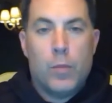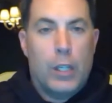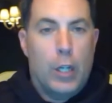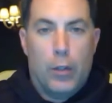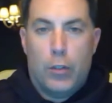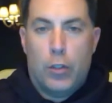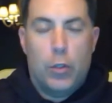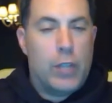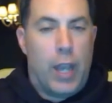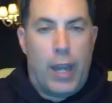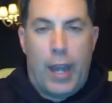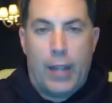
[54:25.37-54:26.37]
you know, the two
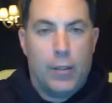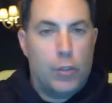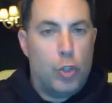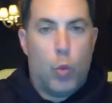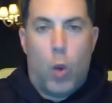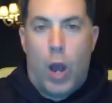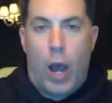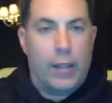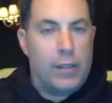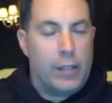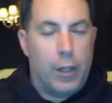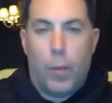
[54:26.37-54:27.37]
tight end, two
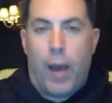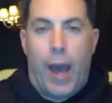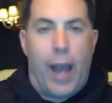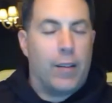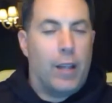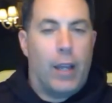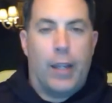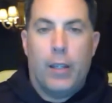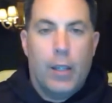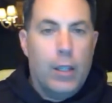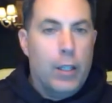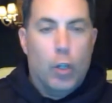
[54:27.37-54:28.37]
wide, single back, like
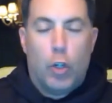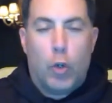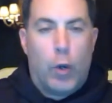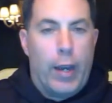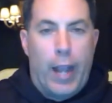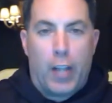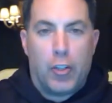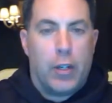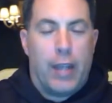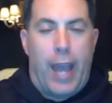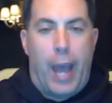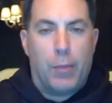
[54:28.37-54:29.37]
you're creating extra
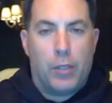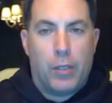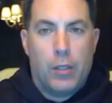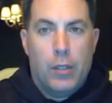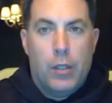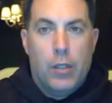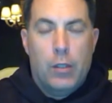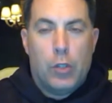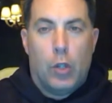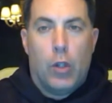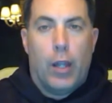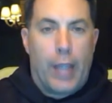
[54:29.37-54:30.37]
gaps.
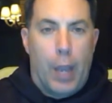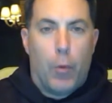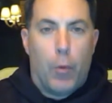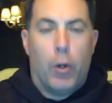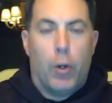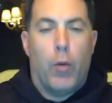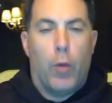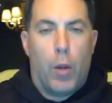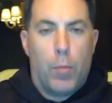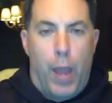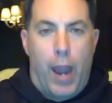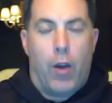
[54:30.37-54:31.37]
So like, yeah, we're gonna run
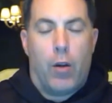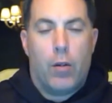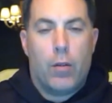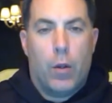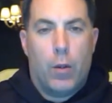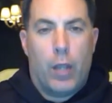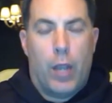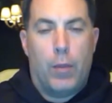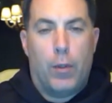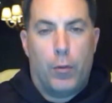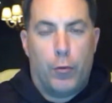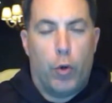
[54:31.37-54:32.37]
bear, okay, but they're
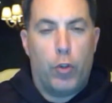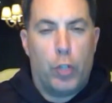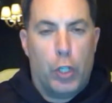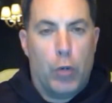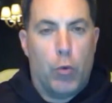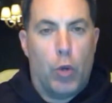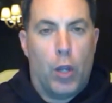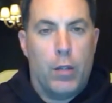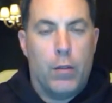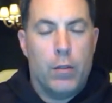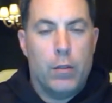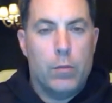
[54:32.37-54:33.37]
forcing you to run
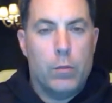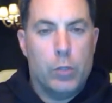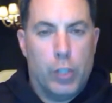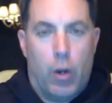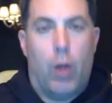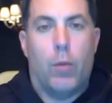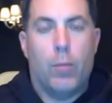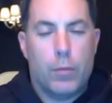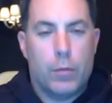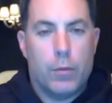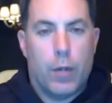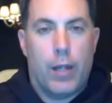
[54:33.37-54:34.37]
zero,
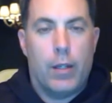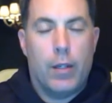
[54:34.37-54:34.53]
right?